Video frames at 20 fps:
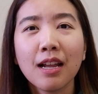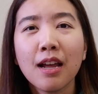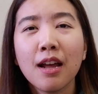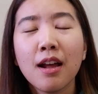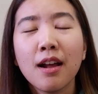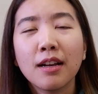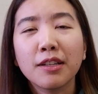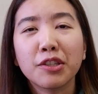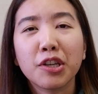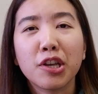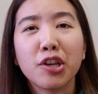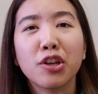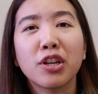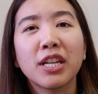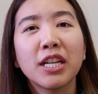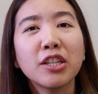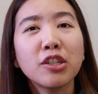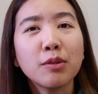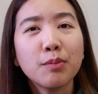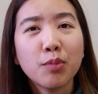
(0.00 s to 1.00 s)
So you
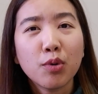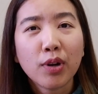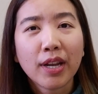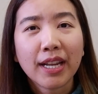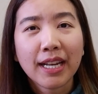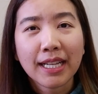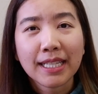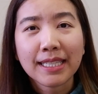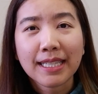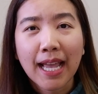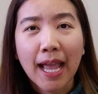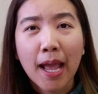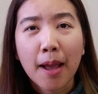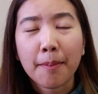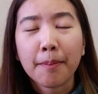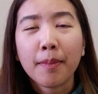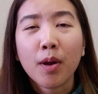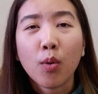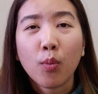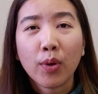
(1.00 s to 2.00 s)
need to book an exam
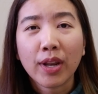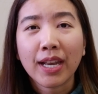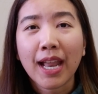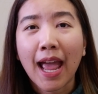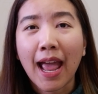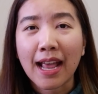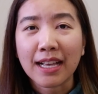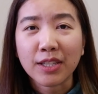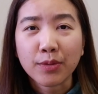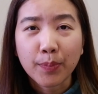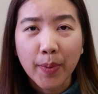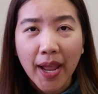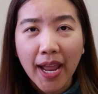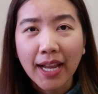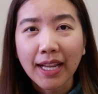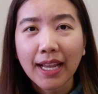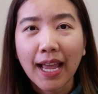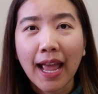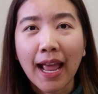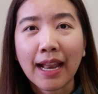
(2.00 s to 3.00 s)
with ASPEC
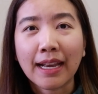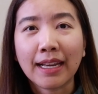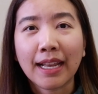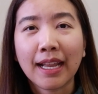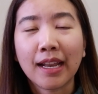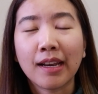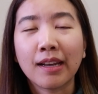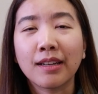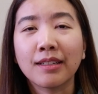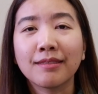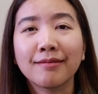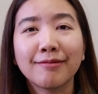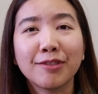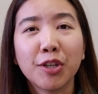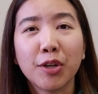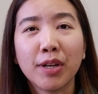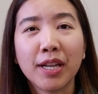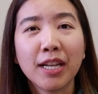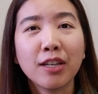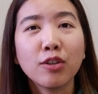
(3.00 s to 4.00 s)
and then you
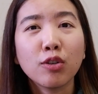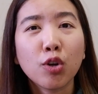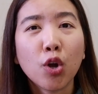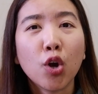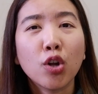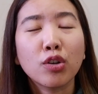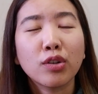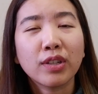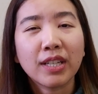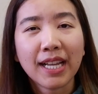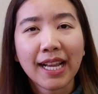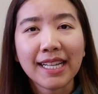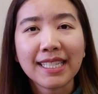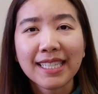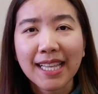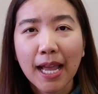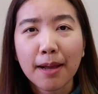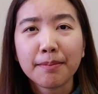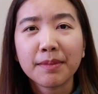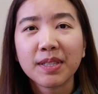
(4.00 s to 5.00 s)
need to go to the
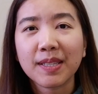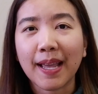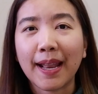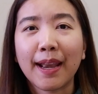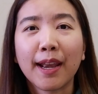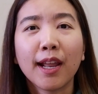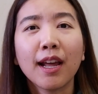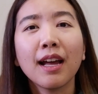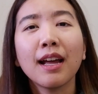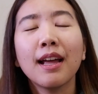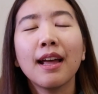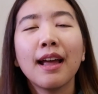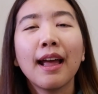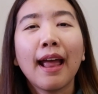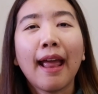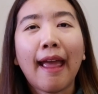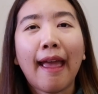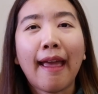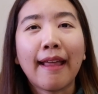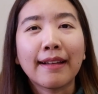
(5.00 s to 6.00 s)
exam center
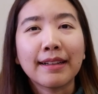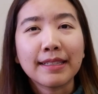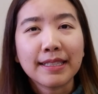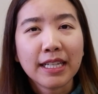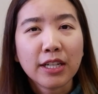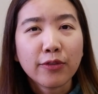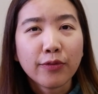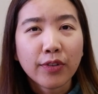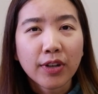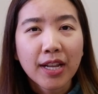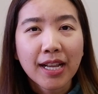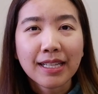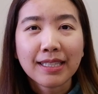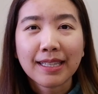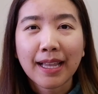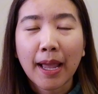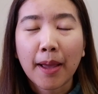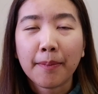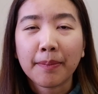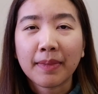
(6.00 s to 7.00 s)
and sit for the
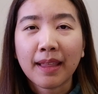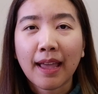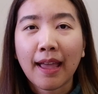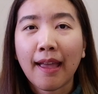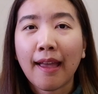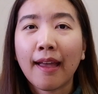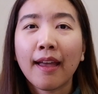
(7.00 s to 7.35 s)
exam there